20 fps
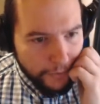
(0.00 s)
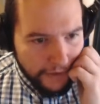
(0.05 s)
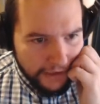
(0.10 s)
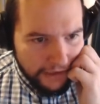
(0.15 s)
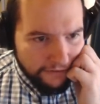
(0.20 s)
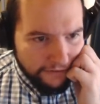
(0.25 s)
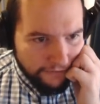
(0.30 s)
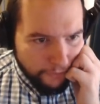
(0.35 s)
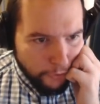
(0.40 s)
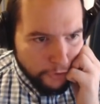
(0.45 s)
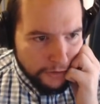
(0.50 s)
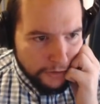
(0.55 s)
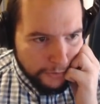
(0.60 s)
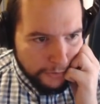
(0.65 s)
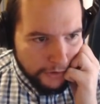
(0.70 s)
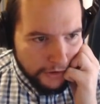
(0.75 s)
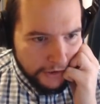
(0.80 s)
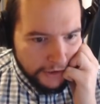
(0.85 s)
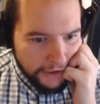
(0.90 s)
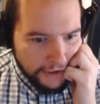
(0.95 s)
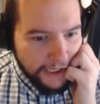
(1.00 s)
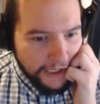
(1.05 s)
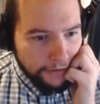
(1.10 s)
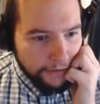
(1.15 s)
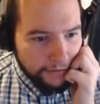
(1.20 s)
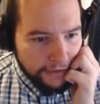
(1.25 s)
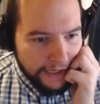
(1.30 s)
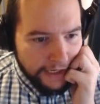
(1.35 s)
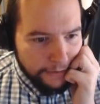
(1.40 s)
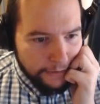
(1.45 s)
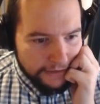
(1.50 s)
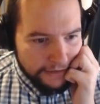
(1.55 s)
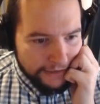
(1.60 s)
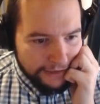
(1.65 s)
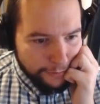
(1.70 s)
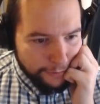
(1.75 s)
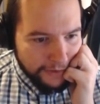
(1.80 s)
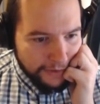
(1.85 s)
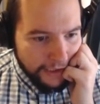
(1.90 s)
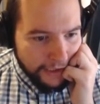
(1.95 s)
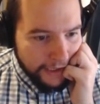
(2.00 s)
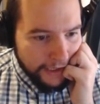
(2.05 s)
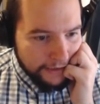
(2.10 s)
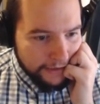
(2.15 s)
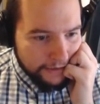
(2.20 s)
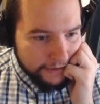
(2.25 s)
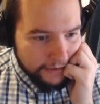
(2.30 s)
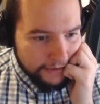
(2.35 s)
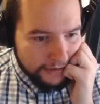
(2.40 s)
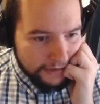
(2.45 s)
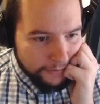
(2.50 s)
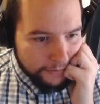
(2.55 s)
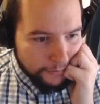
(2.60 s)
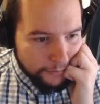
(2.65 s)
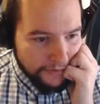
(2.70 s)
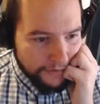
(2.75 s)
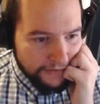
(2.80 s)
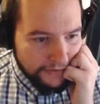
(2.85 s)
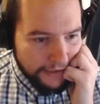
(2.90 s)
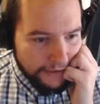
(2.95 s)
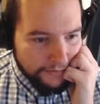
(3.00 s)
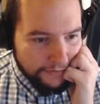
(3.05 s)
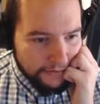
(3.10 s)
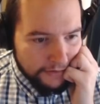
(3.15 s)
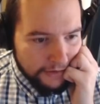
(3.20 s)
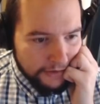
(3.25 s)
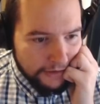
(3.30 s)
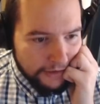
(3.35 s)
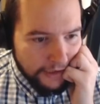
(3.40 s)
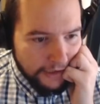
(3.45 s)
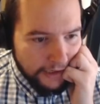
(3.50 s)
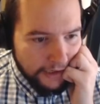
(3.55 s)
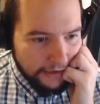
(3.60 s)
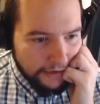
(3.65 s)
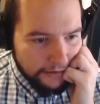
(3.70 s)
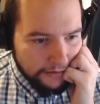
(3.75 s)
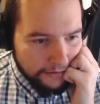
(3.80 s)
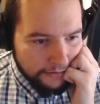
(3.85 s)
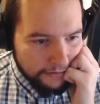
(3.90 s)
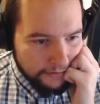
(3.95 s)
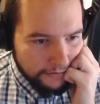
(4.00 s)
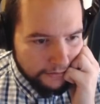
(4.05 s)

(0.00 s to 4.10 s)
We can afford to put her down now and still be ahead because she's worth 11 to start.